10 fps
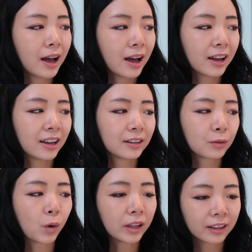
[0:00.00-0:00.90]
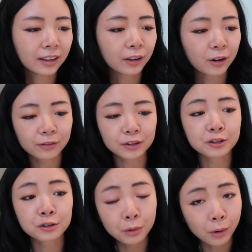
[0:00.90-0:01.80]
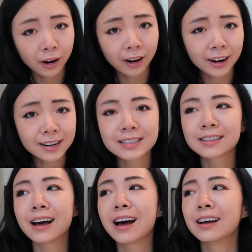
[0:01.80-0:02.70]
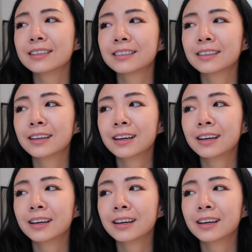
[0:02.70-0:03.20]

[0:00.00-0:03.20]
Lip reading: And one thing though, for sure, is that